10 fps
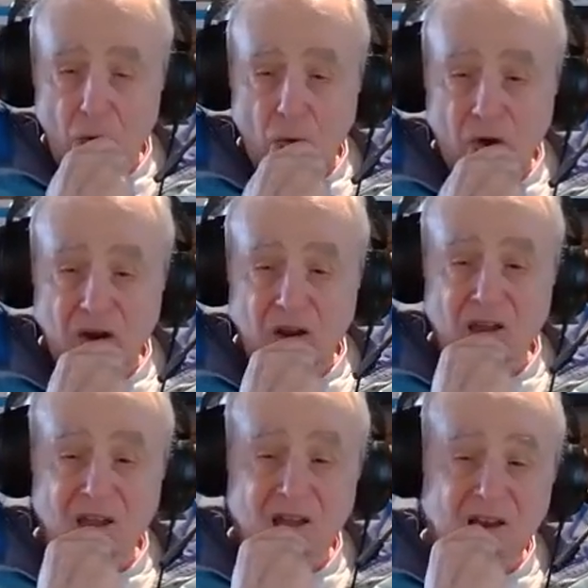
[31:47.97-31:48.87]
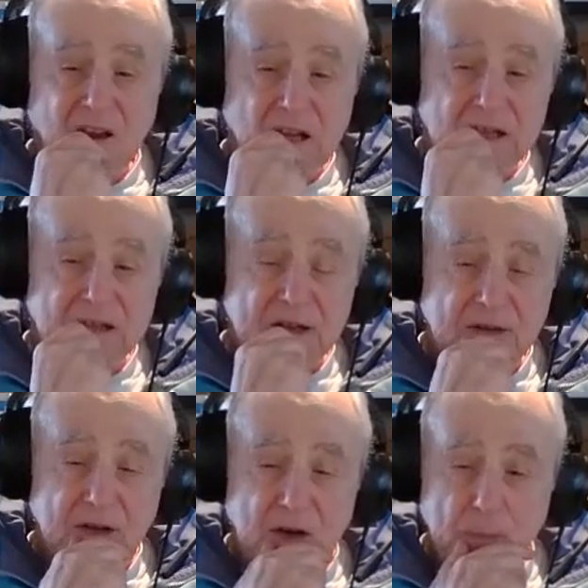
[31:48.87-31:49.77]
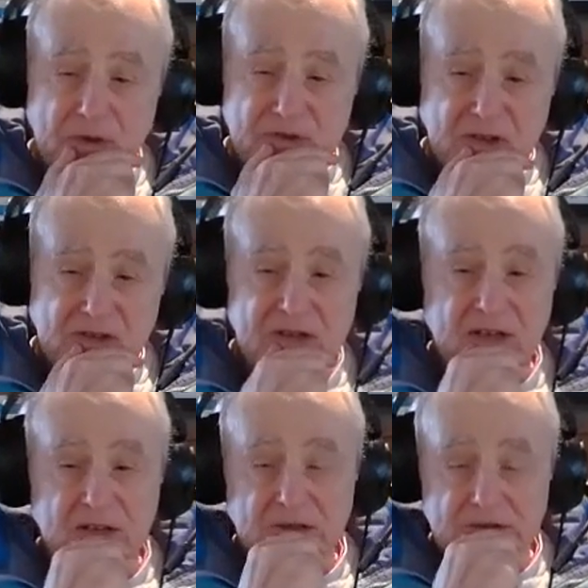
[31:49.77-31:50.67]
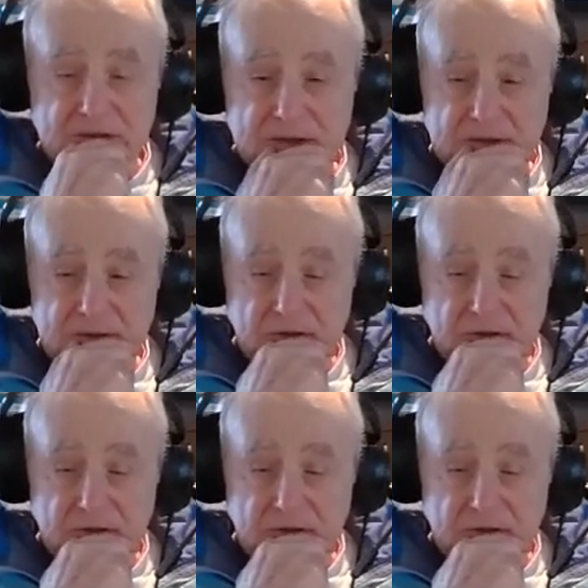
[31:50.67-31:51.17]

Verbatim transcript: we're going to hand unseen therapist a sentence.